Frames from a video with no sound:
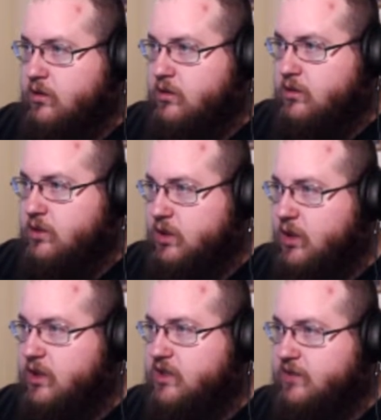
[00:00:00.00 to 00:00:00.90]

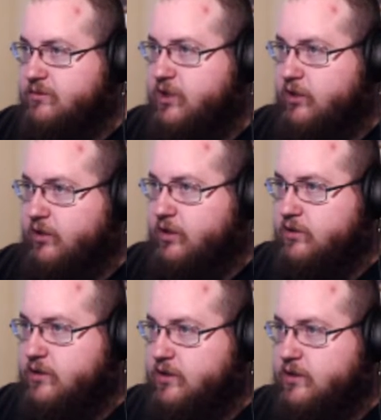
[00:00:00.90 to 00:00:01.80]
She seems generally
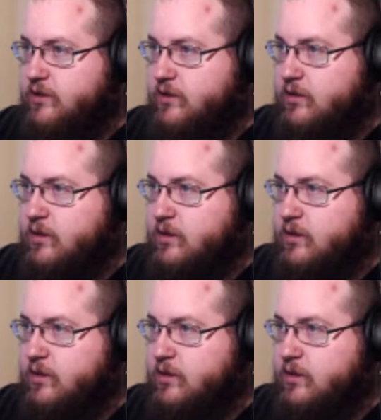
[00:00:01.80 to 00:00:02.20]
useless.